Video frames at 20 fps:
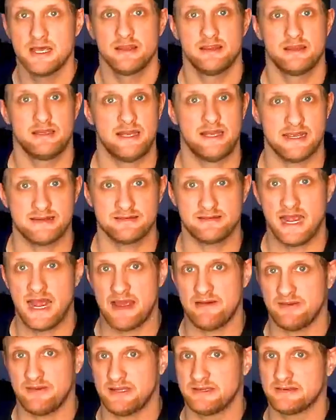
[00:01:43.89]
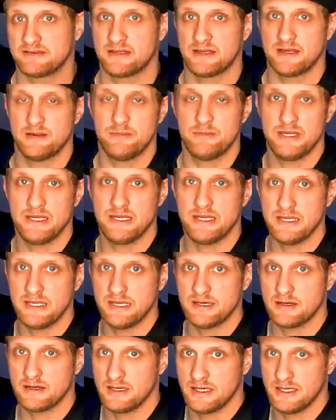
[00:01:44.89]
The next halving is going to be
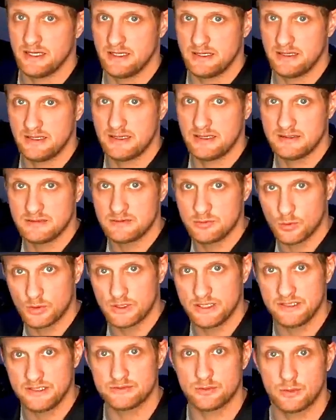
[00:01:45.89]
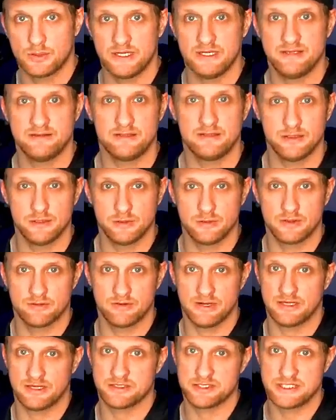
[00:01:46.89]
here in 2022,
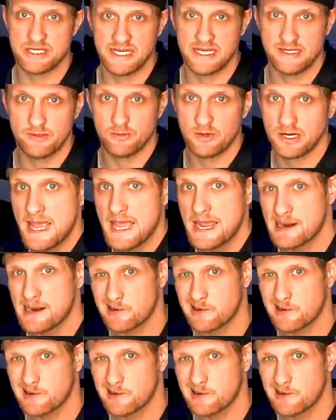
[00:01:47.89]
around January.